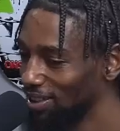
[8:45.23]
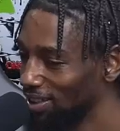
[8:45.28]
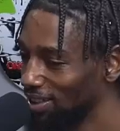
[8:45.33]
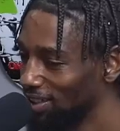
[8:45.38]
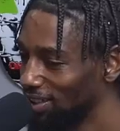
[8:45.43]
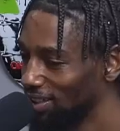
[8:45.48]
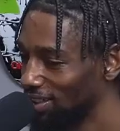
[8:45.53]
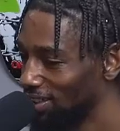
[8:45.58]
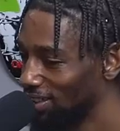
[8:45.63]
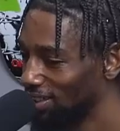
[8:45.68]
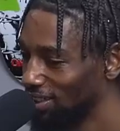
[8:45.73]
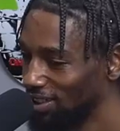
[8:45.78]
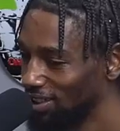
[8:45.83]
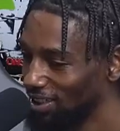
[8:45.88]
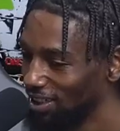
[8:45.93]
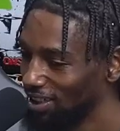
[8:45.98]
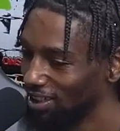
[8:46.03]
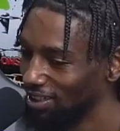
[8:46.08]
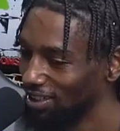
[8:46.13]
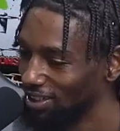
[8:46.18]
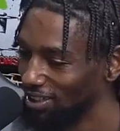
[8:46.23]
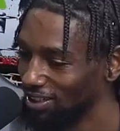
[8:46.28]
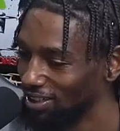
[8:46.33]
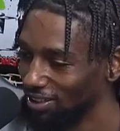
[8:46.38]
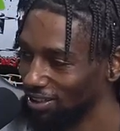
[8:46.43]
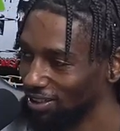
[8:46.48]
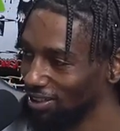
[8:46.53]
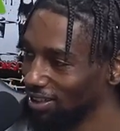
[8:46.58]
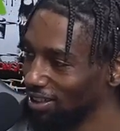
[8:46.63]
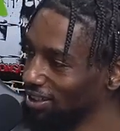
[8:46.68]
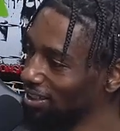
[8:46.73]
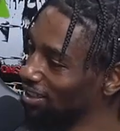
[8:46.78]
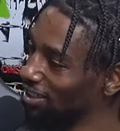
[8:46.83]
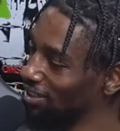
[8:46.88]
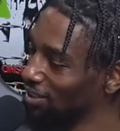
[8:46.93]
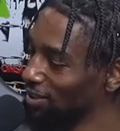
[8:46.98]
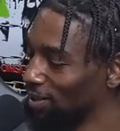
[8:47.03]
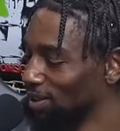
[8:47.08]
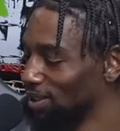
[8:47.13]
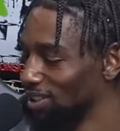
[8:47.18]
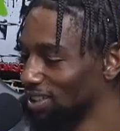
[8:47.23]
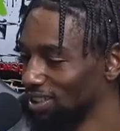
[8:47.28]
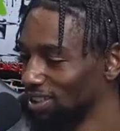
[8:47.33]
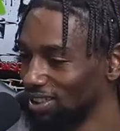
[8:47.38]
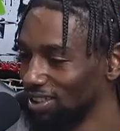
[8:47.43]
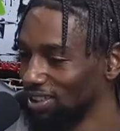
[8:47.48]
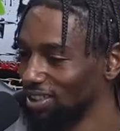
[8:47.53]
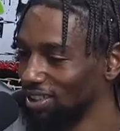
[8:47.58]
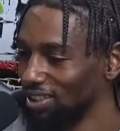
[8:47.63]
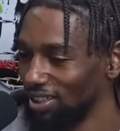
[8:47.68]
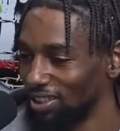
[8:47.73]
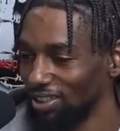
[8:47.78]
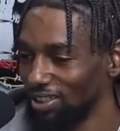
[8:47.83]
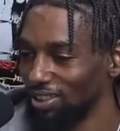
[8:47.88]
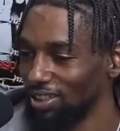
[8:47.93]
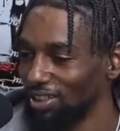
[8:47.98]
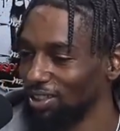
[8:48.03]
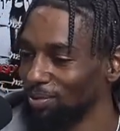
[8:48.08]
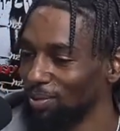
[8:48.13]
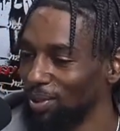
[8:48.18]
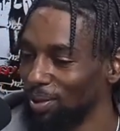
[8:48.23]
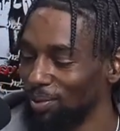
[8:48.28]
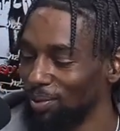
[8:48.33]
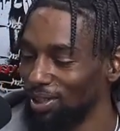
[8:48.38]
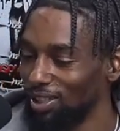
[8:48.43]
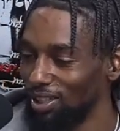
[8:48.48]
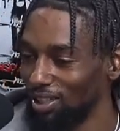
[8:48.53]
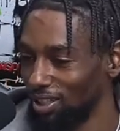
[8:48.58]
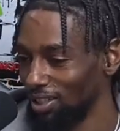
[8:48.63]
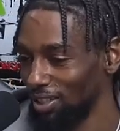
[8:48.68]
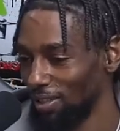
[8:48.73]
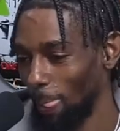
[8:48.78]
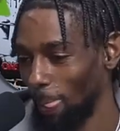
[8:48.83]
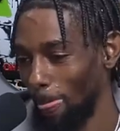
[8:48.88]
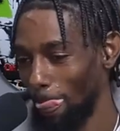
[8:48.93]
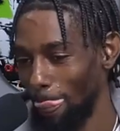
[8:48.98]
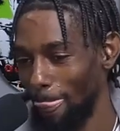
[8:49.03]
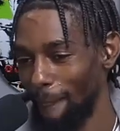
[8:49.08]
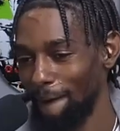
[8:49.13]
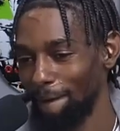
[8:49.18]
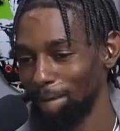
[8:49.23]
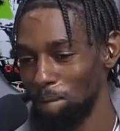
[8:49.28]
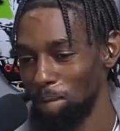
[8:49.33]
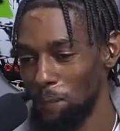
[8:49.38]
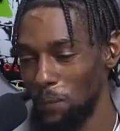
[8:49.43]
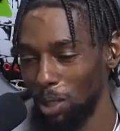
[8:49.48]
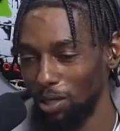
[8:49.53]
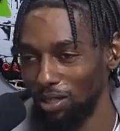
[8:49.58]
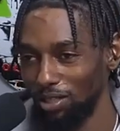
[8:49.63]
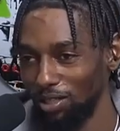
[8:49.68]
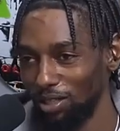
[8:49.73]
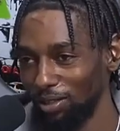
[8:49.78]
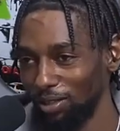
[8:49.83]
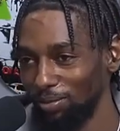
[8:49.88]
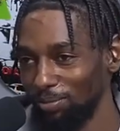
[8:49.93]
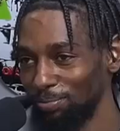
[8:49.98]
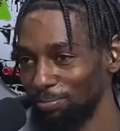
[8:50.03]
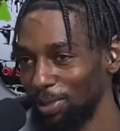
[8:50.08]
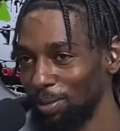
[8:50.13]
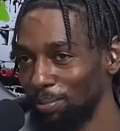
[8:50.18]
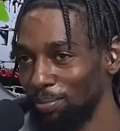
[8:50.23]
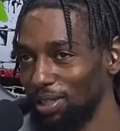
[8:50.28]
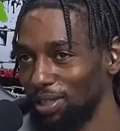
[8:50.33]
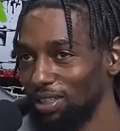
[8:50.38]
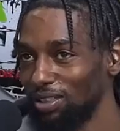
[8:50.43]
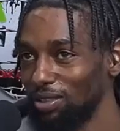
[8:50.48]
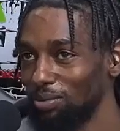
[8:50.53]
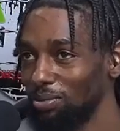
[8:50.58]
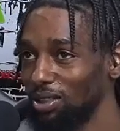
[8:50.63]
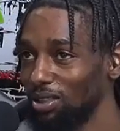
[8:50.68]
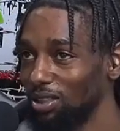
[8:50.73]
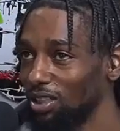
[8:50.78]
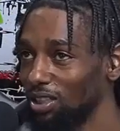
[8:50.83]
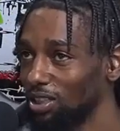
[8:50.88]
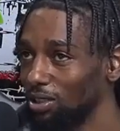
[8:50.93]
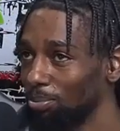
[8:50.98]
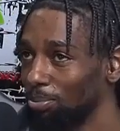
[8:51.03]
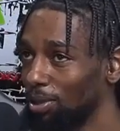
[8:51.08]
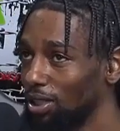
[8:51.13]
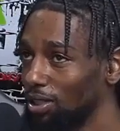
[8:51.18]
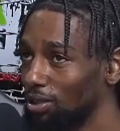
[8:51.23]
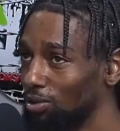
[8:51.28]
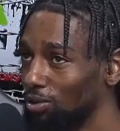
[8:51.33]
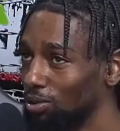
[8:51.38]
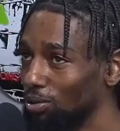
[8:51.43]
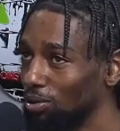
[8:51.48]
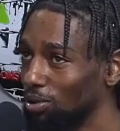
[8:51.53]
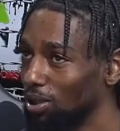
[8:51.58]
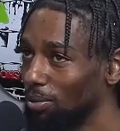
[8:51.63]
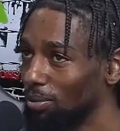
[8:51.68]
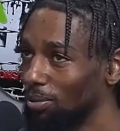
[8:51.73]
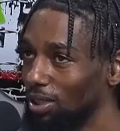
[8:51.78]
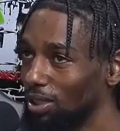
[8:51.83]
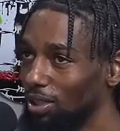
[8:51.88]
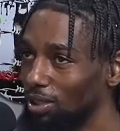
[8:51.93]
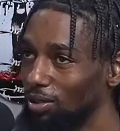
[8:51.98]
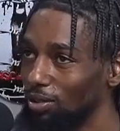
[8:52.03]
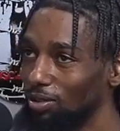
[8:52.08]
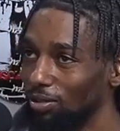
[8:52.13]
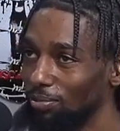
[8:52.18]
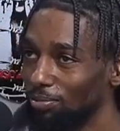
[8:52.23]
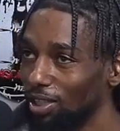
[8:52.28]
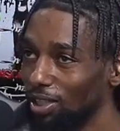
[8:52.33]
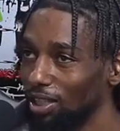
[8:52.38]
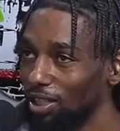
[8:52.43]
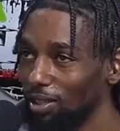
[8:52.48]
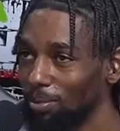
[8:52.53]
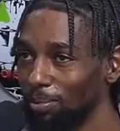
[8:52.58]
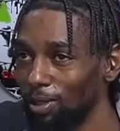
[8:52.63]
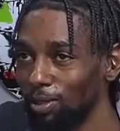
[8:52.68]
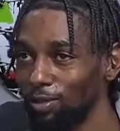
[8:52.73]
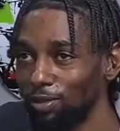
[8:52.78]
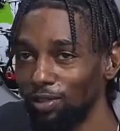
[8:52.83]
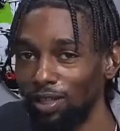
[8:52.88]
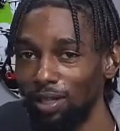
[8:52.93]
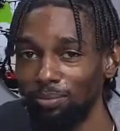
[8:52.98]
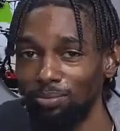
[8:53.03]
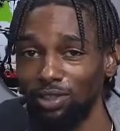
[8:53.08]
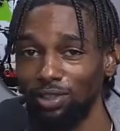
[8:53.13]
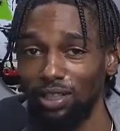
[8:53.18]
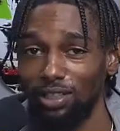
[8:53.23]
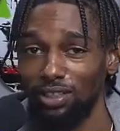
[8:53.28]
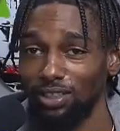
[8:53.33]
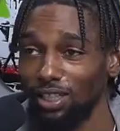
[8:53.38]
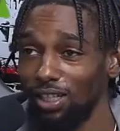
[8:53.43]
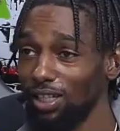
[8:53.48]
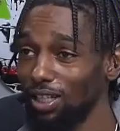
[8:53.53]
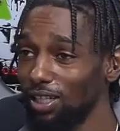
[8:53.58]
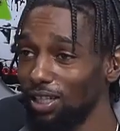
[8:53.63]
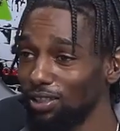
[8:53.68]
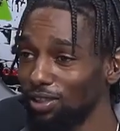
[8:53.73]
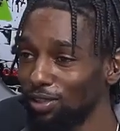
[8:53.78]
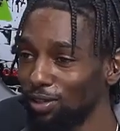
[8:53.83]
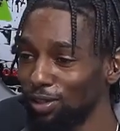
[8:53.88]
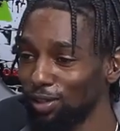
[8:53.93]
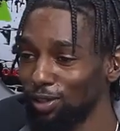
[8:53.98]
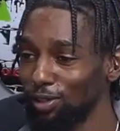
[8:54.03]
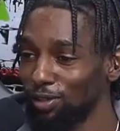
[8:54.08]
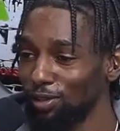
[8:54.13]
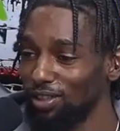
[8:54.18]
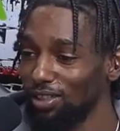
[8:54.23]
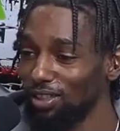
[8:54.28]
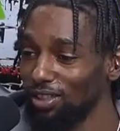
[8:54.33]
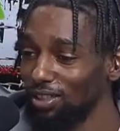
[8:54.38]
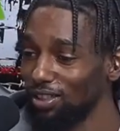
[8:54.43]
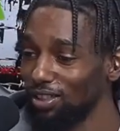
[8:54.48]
The footage went viral. As Dul's profile began to rise, the artist reached out and collaborated with multiple spitters across the country.